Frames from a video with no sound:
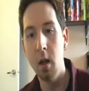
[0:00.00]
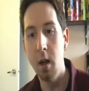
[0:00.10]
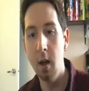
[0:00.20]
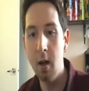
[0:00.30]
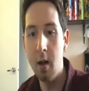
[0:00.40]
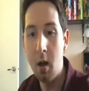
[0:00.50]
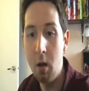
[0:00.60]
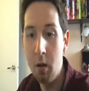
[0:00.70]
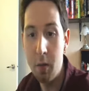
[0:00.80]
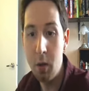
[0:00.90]

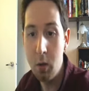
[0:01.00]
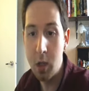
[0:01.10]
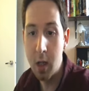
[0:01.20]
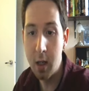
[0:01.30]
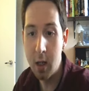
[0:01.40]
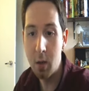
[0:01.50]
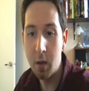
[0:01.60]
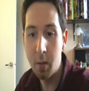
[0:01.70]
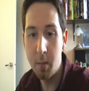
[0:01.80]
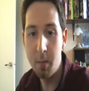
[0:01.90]
all of you checking out
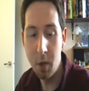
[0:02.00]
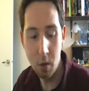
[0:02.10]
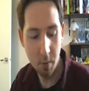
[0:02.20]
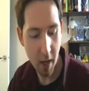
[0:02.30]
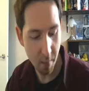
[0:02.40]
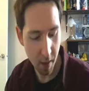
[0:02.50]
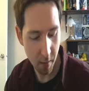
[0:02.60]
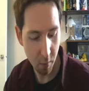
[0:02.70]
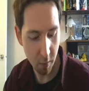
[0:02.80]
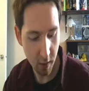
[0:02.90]
the new Batman
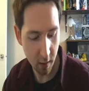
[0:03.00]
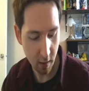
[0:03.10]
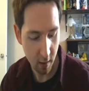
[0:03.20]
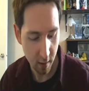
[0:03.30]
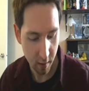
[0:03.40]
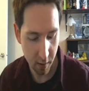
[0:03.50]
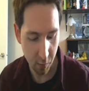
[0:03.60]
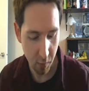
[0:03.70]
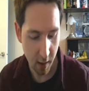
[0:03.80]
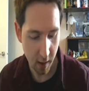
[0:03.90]
movie this
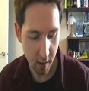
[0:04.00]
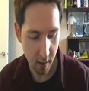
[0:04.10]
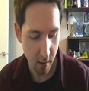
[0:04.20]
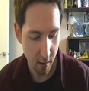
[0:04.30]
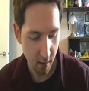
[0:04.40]
weekend,